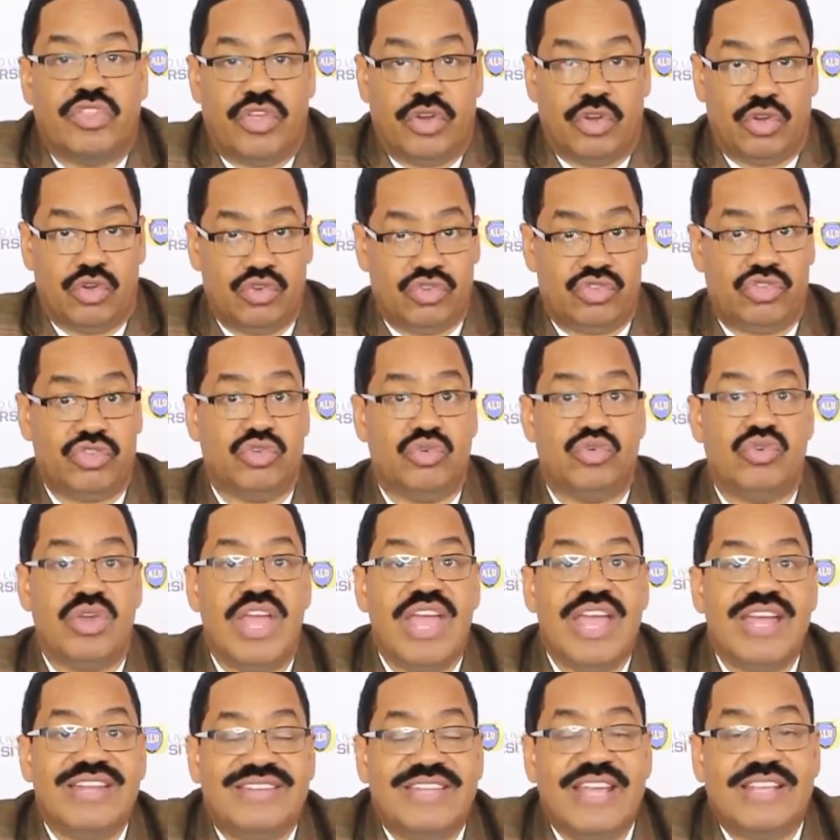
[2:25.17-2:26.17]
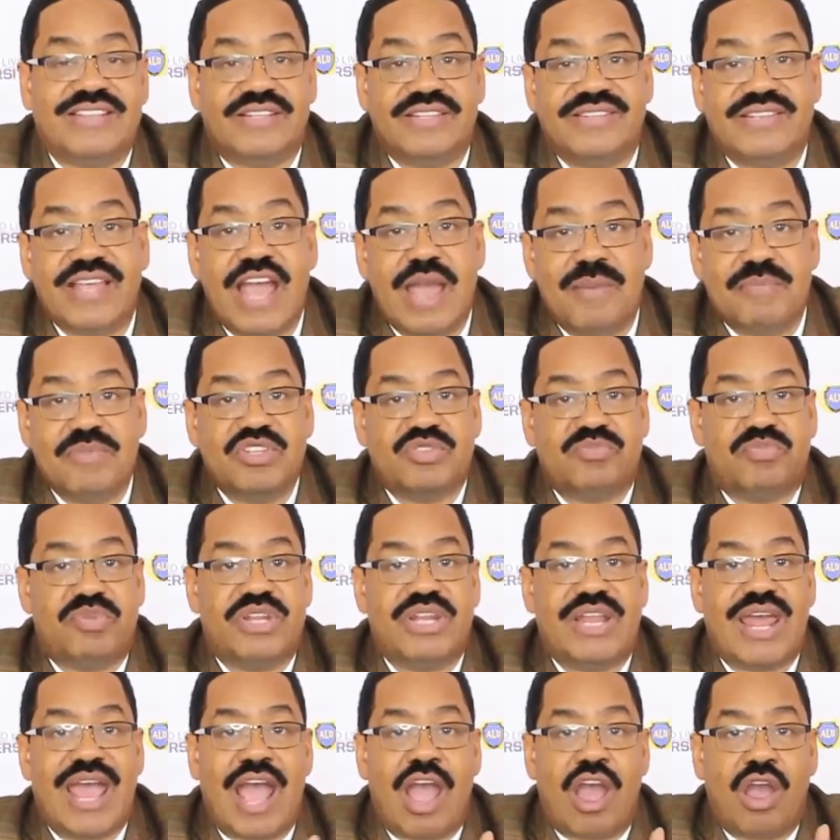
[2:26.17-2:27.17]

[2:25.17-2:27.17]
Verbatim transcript: those who take the time to spend an